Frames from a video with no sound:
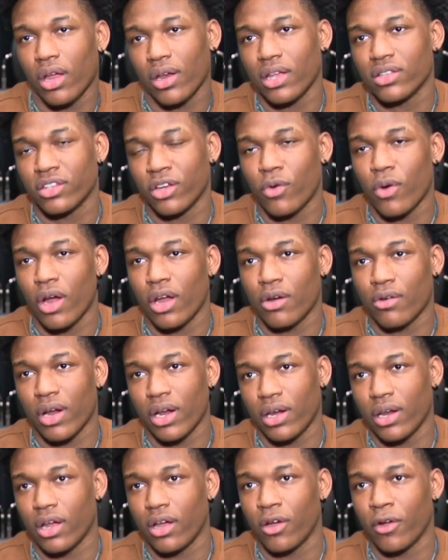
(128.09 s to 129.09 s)
That's in choir
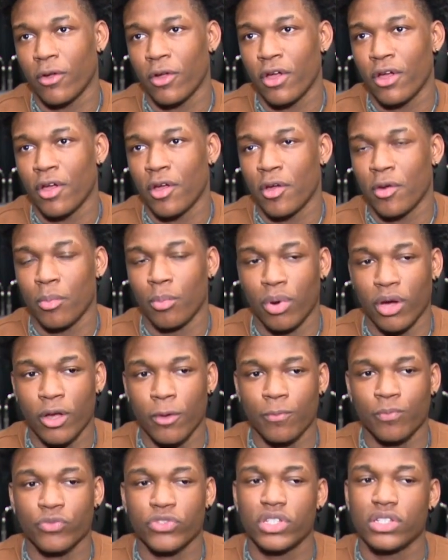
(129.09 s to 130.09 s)
right now. But
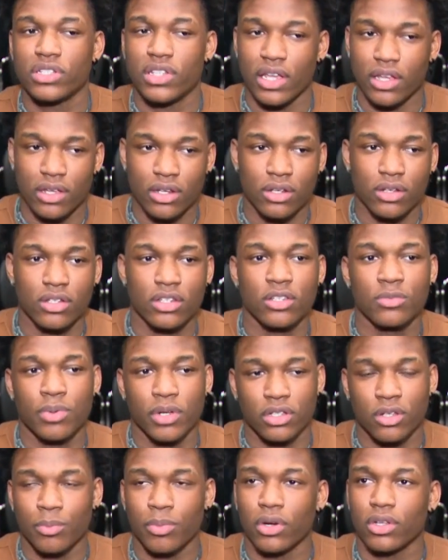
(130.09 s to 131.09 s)
she's taken, she's
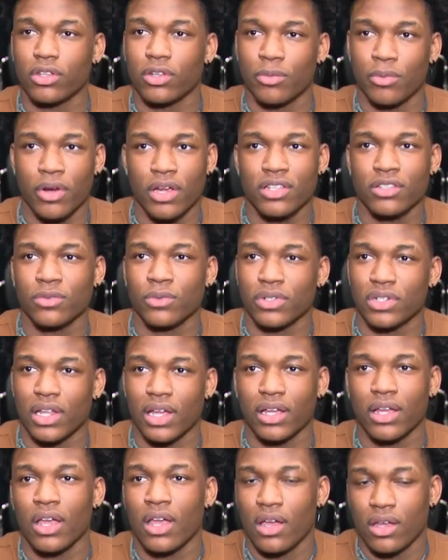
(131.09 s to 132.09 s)
picked apart their brands and was
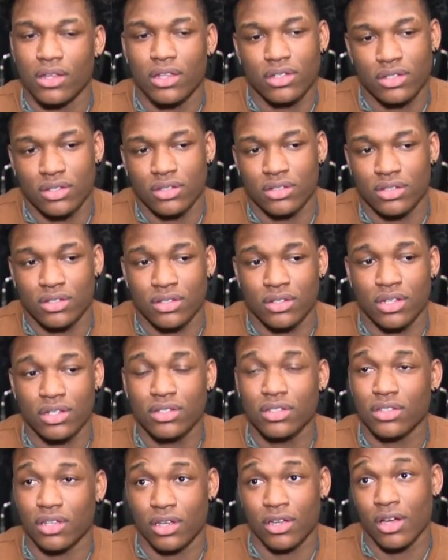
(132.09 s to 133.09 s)
like, this is this
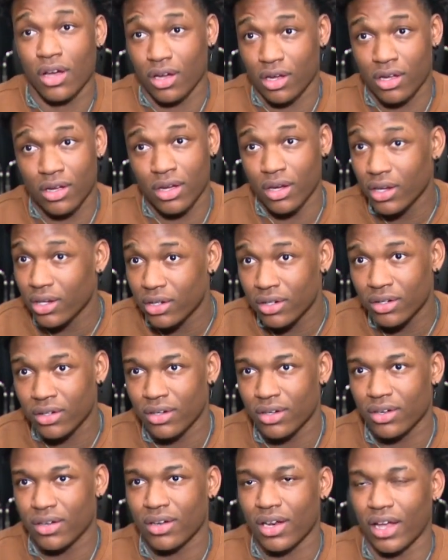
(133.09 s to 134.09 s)
is a, a good
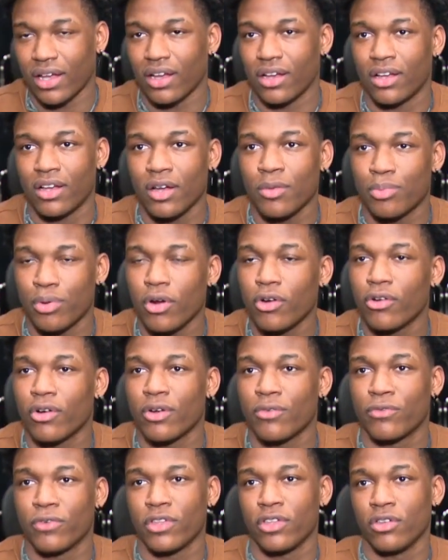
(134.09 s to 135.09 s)
like a good program
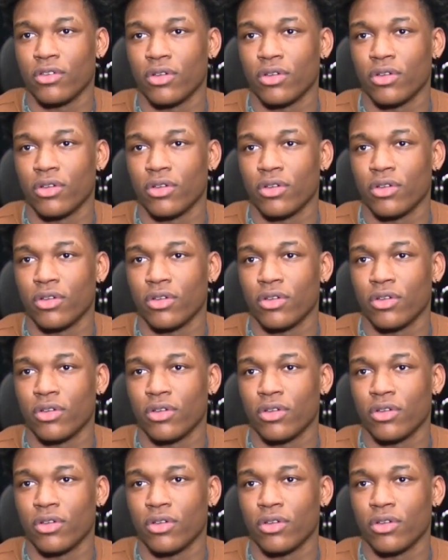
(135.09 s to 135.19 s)
for you.